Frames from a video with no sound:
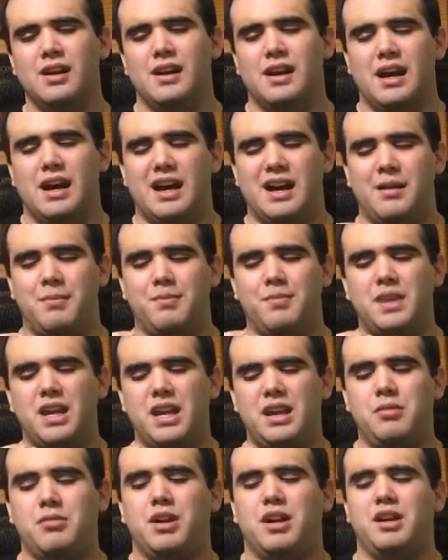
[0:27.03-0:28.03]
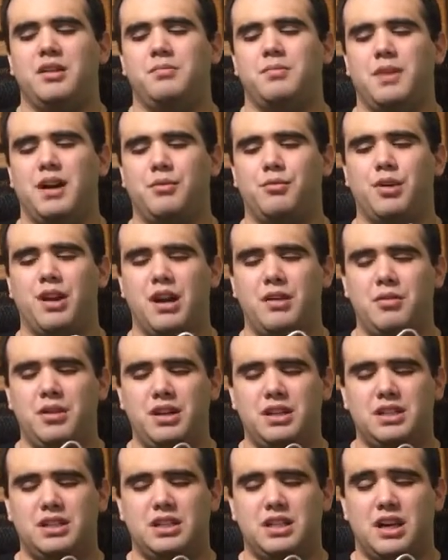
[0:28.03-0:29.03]
Um, anyway, what I
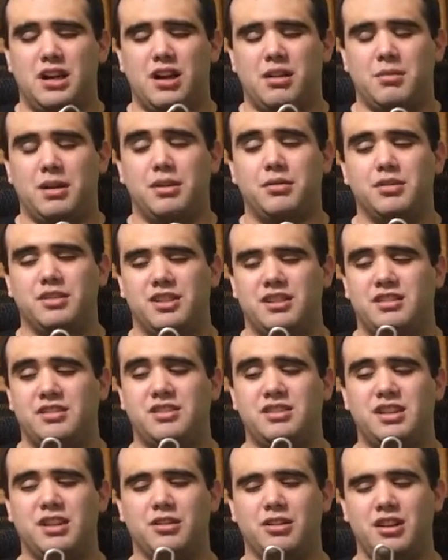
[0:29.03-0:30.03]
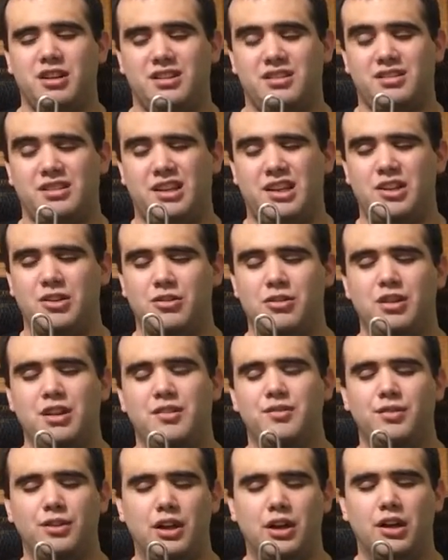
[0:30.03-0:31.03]
wanted to talk about was a serious security
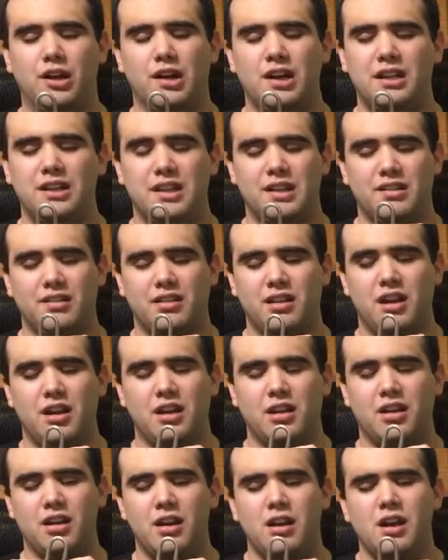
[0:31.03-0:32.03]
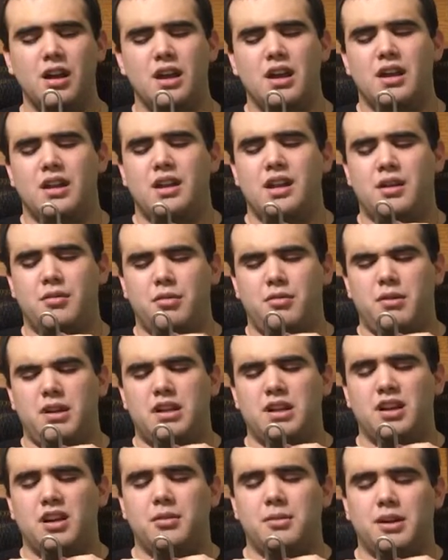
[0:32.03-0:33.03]
flaw in this lock. Now, when we
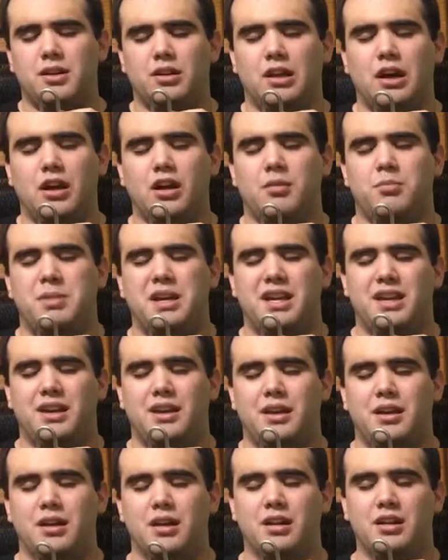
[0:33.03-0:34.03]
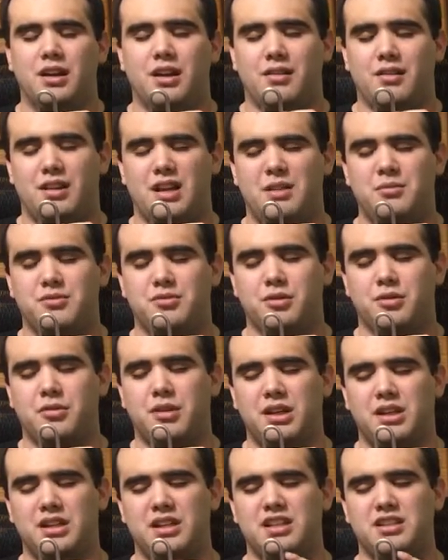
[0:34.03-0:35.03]
talk about lock picking, a lot of the times we're
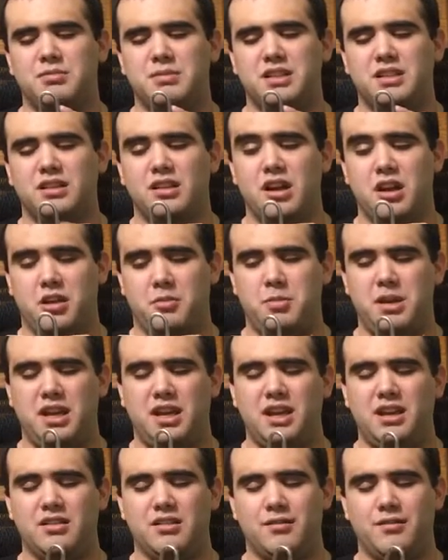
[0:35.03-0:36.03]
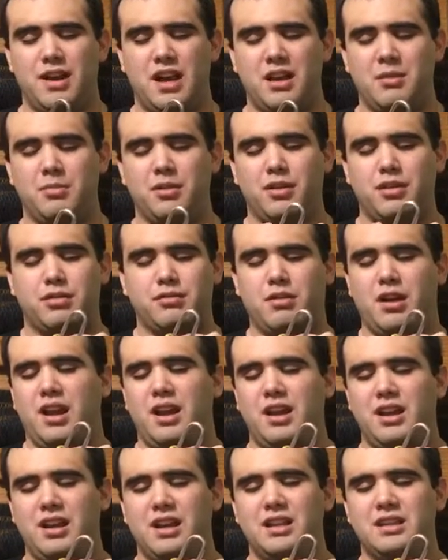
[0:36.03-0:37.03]
quick to dismiss lock picking as a viable threat
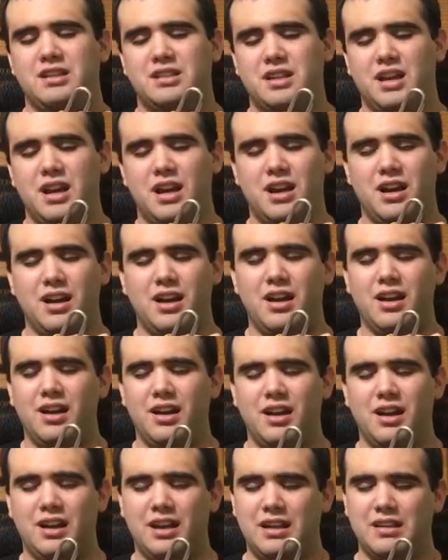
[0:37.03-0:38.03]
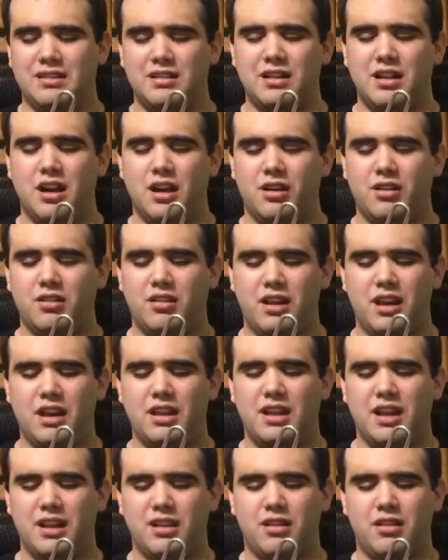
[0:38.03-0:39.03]
against uh, against locks, and
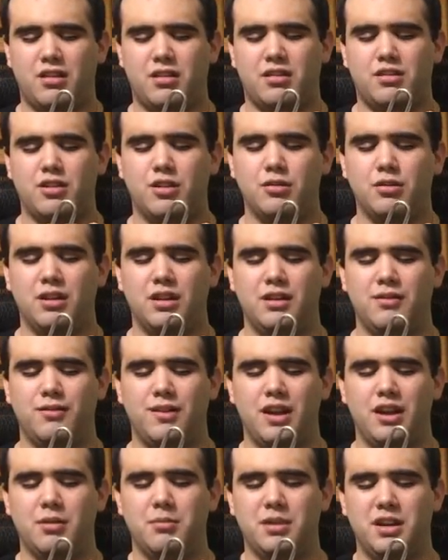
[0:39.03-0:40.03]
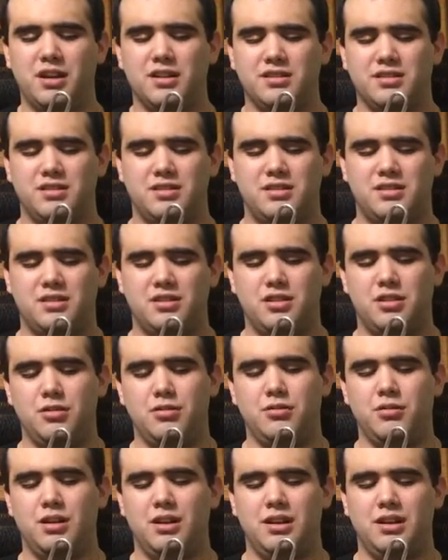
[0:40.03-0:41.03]
that's totally fair because
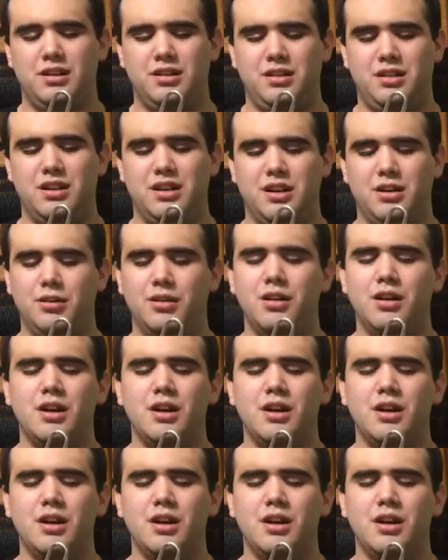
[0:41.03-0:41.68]
to you know,